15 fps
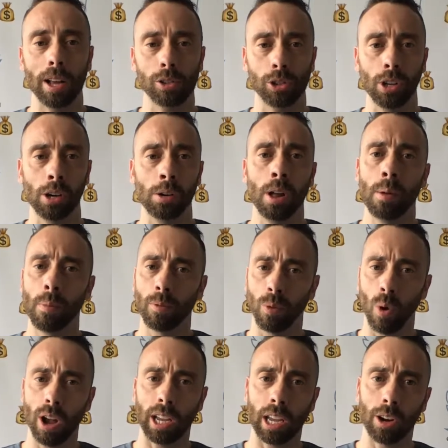So before
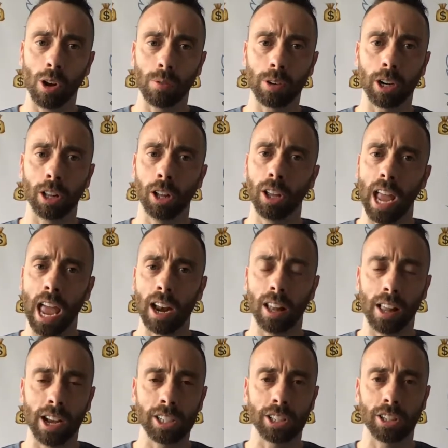I get over to
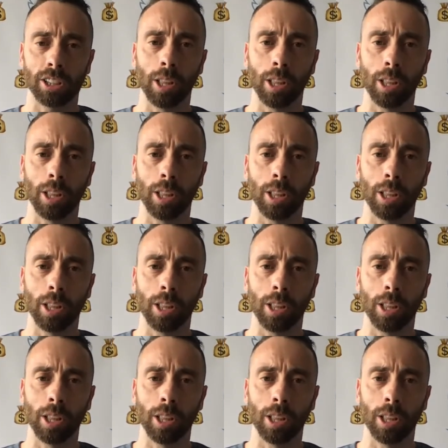analyzing